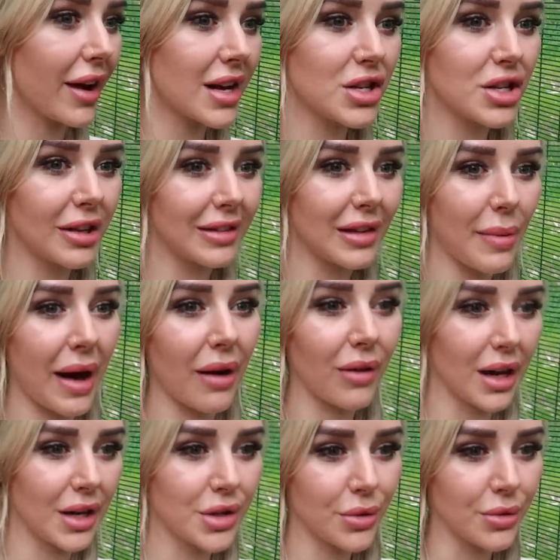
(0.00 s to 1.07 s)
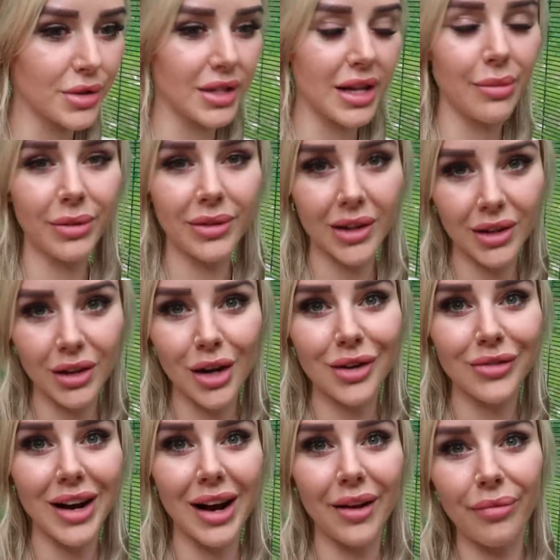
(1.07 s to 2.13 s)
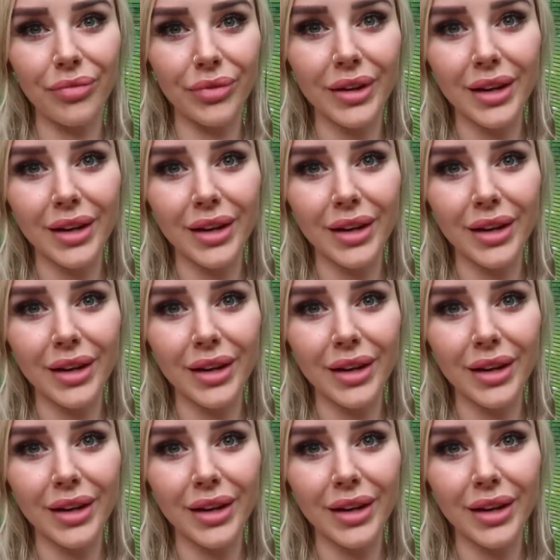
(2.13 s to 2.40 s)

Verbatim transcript: I can just about like talk to them, so I can go round